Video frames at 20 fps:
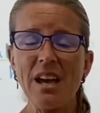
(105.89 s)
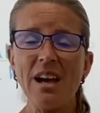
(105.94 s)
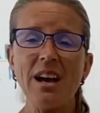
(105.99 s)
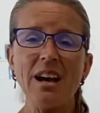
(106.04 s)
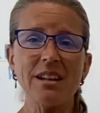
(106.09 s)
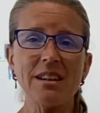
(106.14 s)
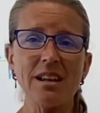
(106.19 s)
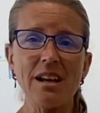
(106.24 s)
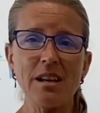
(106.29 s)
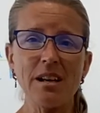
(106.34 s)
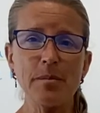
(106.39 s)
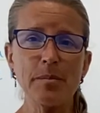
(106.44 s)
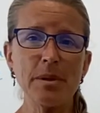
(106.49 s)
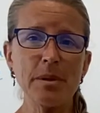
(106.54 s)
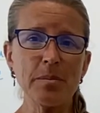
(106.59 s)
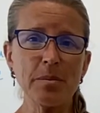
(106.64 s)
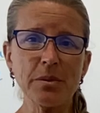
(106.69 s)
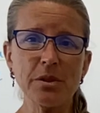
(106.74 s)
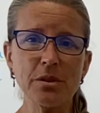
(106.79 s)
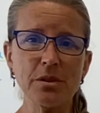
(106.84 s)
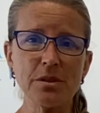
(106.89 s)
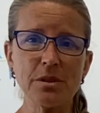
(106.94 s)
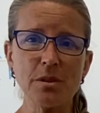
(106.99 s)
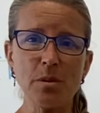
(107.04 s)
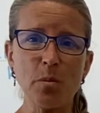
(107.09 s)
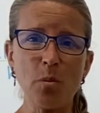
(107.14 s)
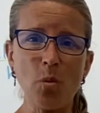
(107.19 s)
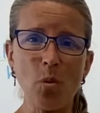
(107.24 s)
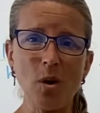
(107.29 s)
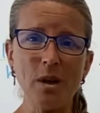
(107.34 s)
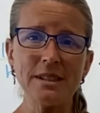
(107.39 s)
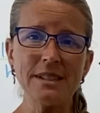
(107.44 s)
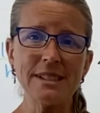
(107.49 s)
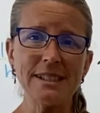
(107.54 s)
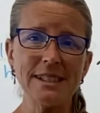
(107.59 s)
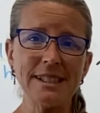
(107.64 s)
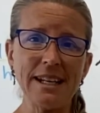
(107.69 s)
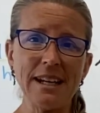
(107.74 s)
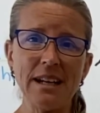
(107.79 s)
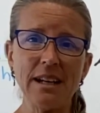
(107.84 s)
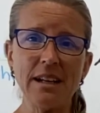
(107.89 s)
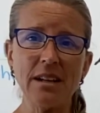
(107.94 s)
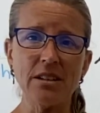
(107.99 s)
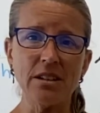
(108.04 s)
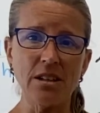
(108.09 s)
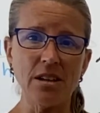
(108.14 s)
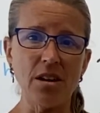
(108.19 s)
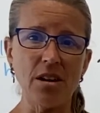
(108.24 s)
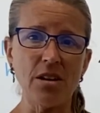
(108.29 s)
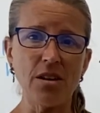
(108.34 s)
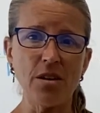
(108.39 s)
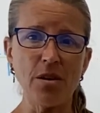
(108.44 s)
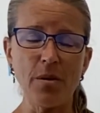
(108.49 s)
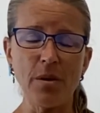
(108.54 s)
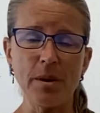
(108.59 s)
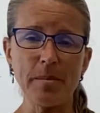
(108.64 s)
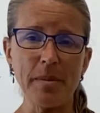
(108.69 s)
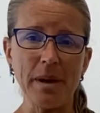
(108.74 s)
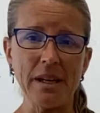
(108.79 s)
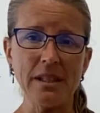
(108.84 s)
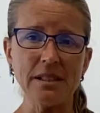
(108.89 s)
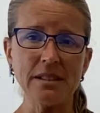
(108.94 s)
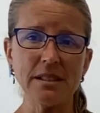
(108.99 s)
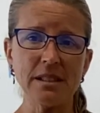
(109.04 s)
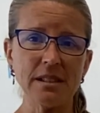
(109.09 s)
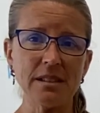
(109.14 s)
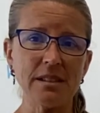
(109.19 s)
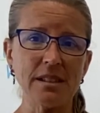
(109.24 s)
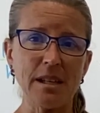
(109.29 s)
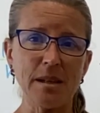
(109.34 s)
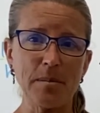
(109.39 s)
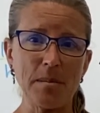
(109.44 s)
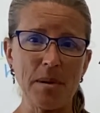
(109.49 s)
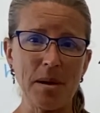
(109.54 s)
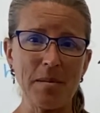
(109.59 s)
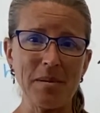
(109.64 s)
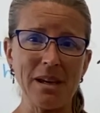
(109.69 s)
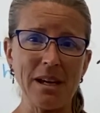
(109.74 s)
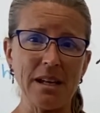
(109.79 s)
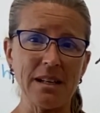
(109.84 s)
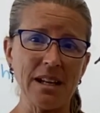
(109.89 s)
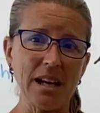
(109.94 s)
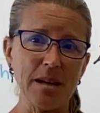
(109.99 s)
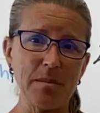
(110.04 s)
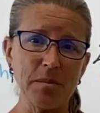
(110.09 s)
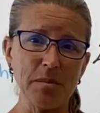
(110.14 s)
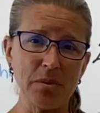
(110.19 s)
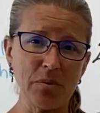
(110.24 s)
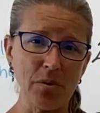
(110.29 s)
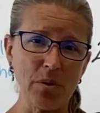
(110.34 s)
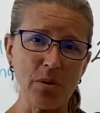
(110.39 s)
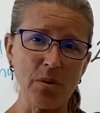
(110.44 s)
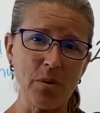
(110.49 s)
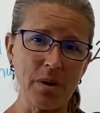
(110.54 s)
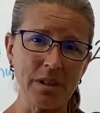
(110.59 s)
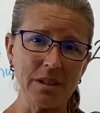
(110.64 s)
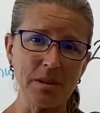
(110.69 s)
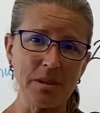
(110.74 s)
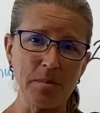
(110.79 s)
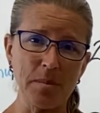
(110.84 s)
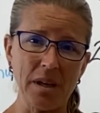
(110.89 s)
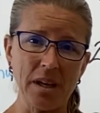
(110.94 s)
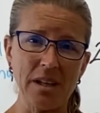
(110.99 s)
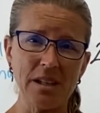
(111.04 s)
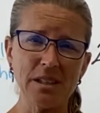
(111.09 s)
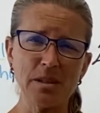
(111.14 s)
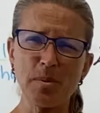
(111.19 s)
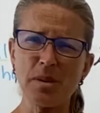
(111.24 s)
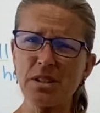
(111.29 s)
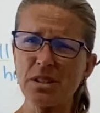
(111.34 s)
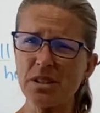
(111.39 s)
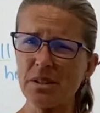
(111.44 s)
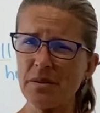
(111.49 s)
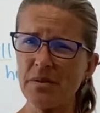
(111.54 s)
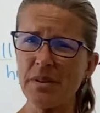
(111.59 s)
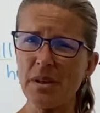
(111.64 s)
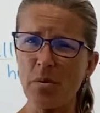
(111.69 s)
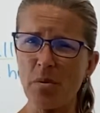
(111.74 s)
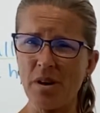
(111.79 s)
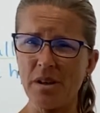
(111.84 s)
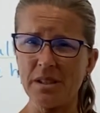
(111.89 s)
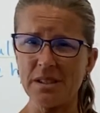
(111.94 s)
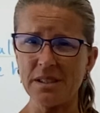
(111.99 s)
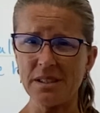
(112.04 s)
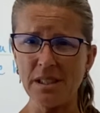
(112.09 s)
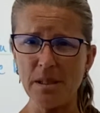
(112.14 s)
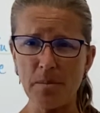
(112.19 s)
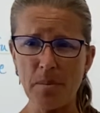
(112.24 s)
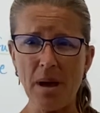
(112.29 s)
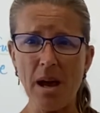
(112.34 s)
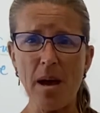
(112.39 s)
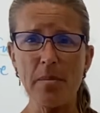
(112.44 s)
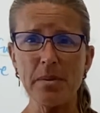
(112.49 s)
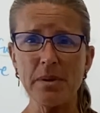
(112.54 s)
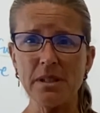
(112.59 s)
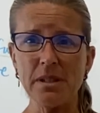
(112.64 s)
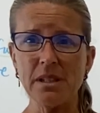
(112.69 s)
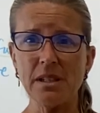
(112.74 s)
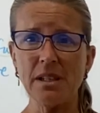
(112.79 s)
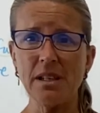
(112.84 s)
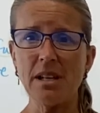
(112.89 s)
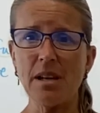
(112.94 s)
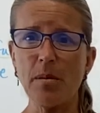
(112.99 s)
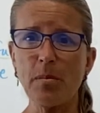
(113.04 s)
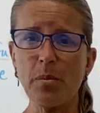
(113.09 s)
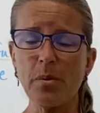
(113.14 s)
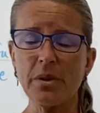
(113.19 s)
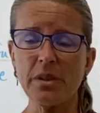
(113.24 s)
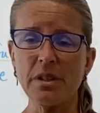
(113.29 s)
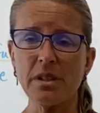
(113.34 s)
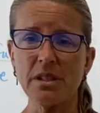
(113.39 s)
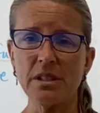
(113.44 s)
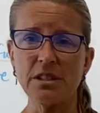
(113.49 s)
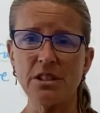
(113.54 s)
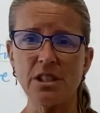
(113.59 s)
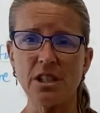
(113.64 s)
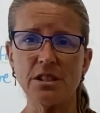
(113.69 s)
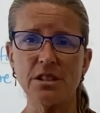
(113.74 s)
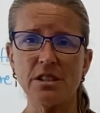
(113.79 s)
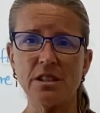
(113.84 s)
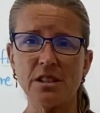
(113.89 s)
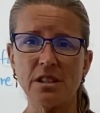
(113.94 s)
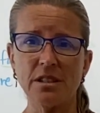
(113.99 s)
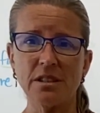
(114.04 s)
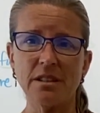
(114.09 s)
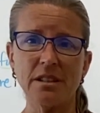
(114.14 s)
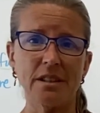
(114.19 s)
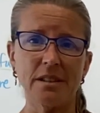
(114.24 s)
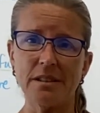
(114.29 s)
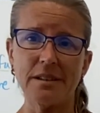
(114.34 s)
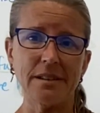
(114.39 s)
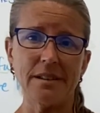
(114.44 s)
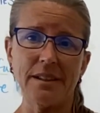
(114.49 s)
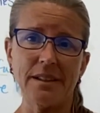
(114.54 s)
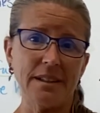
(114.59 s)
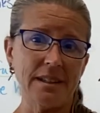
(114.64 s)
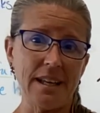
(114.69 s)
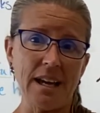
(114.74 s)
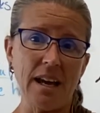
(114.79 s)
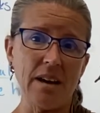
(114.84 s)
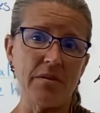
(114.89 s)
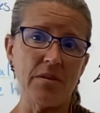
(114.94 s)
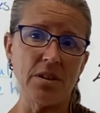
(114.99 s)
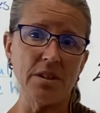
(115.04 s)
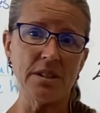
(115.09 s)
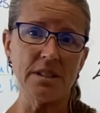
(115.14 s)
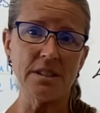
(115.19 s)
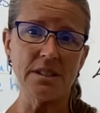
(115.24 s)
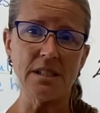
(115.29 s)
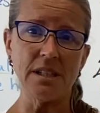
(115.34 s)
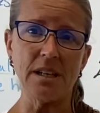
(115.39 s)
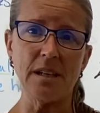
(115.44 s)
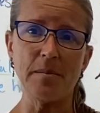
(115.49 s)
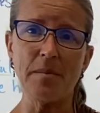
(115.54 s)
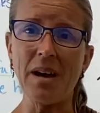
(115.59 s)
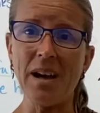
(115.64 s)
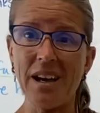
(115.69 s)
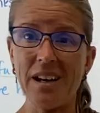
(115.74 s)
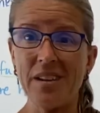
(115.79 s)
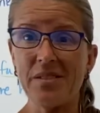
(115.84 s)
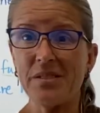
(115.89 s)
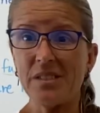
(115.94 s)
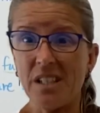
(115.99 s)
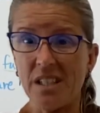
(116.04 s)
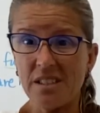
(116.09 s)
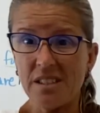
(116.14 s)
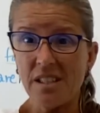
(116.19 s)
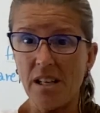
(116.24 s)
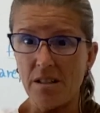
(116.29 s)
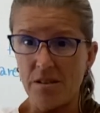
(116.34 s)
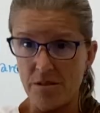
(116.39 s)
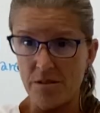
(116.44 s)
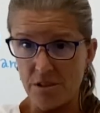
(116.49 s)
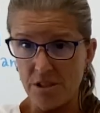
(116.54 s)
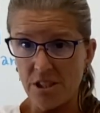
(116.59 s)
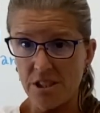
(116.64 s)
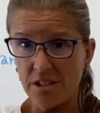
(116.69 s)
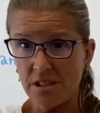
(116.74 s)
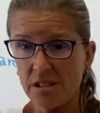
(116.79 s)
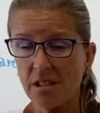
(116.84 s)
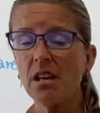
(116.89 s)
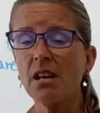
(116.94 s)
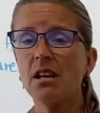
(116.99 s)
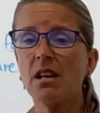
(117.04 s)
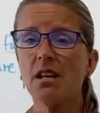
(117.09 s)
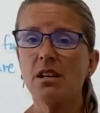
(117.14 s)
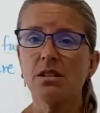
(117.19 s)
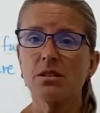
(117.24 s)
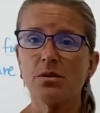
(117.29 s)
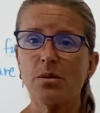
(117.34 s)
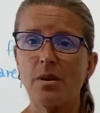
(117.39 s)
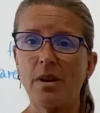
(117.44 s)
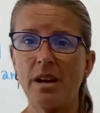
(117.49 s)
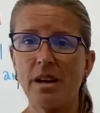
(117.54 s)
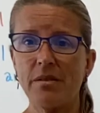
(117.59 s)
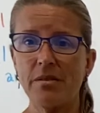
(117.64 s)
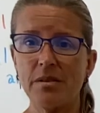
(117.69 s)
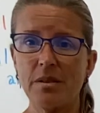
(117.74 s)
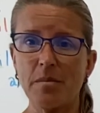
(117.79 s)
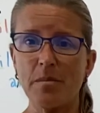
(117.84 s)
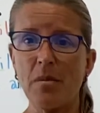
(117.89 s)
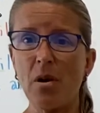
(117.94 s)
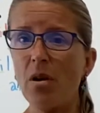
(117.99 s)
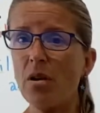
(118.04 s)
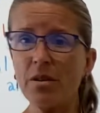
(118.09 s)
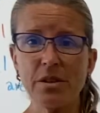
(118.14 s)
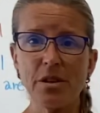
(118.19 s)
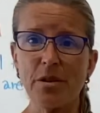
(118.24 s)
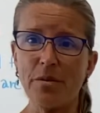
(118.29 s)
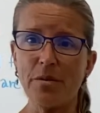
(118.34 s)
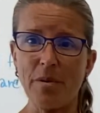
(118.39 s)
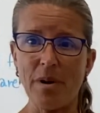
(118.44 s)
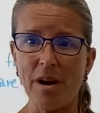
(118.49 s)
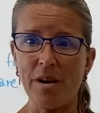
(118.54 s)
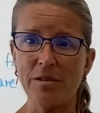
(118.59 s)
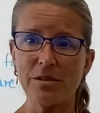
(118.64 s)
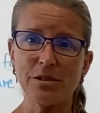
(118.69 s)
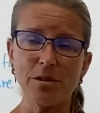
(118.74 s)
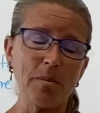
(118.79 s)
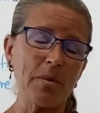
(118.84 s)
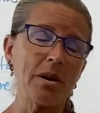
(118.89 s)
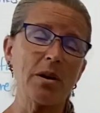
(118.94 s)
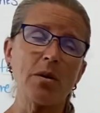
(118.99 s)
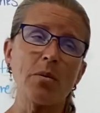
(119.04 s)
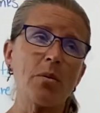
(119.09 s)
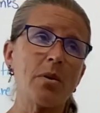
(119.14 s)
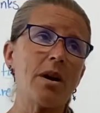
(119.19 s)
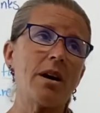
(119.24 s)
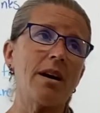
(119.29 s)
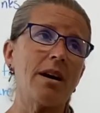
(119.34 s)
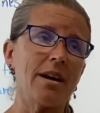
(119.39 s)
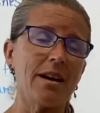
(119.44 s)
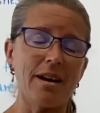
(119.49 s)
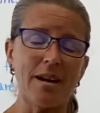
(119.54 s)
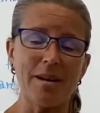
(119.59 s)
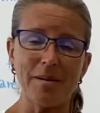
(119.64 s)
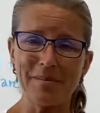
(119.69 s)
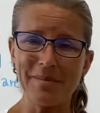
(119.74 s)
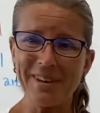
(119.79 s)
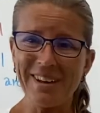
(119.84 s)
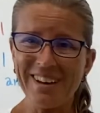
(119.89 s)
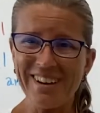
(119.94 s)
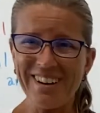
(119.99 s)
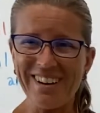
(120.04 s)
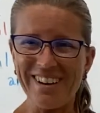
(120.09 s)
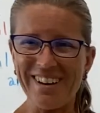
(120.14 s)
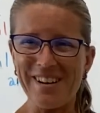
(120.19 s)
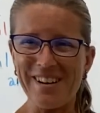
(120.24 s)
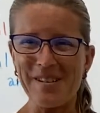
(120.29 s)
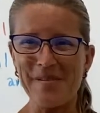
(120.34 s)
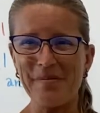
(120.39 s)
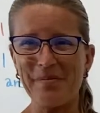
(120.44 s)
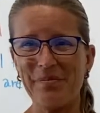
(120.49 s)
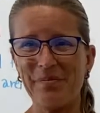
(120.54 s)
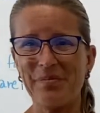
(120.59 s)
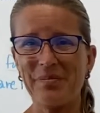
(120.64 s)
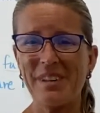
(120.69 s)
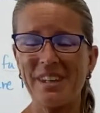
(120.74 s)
A lot of people use them once a day on an ongoing basis, like maybe at night before going to bed, especially if they wear a CPAP and need help with congestion that they have all the time. I have dust allergies, so I have them all year round, no matter where I am.